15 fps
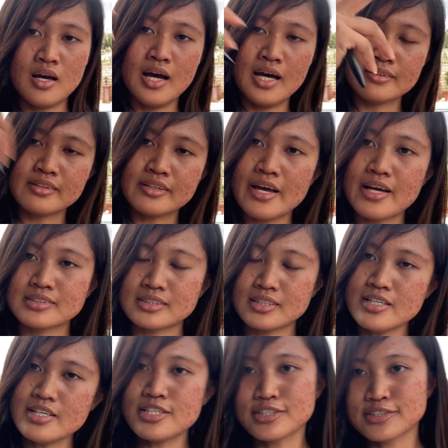And next
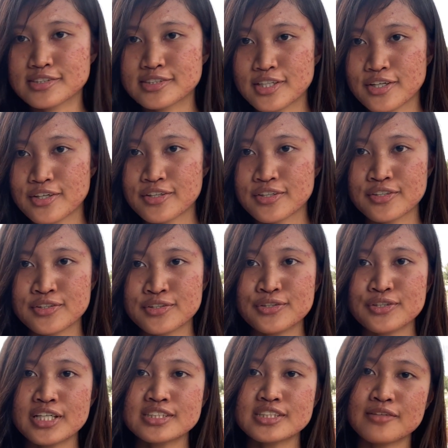is, you
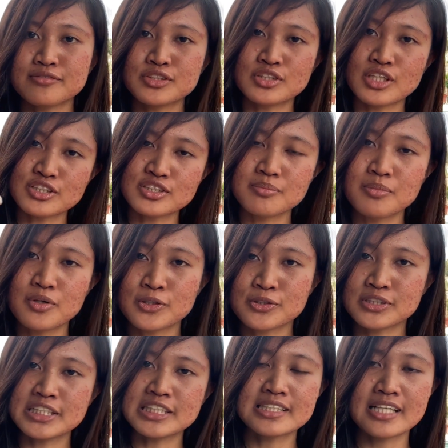guys have to touch the ball
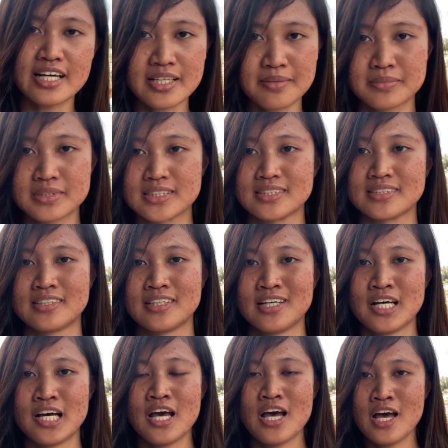3 times.
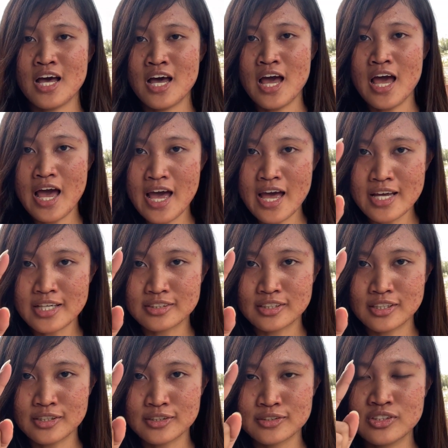
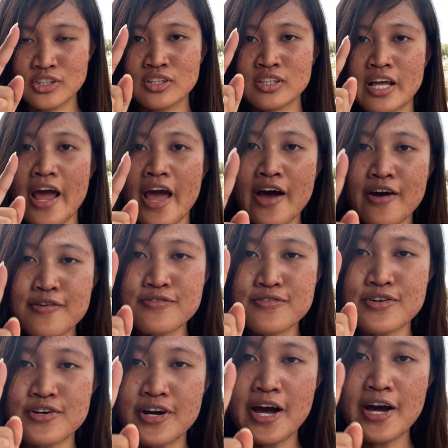And don't
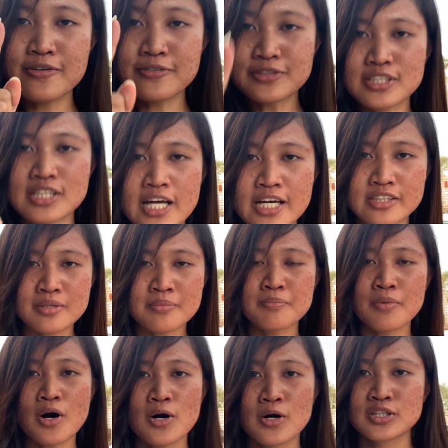ever let the
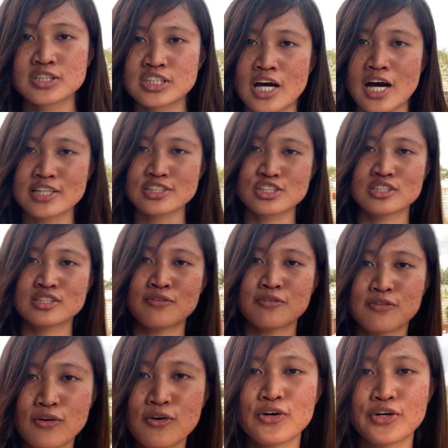ball touch the
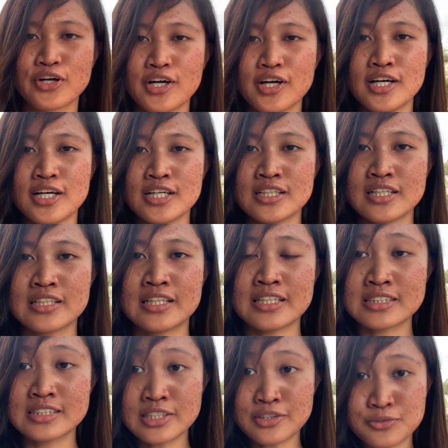floor.
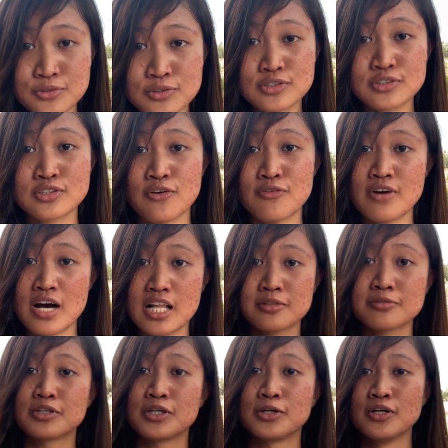That's the rules of
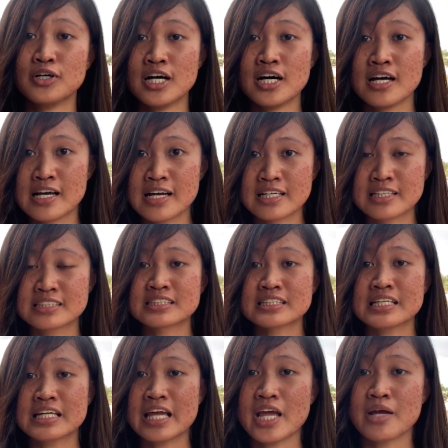volleyball. It's a
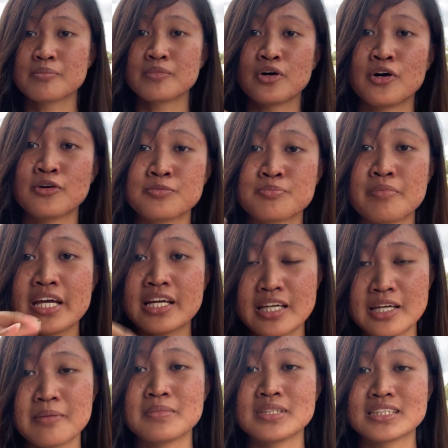game of
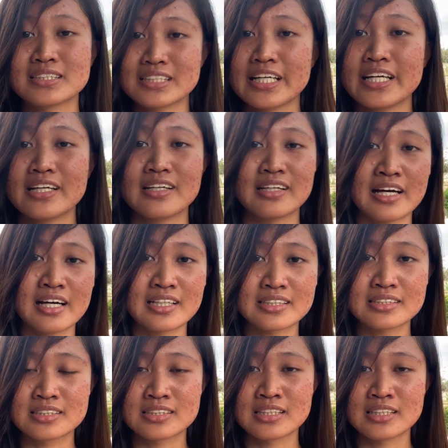making mistakes, guys.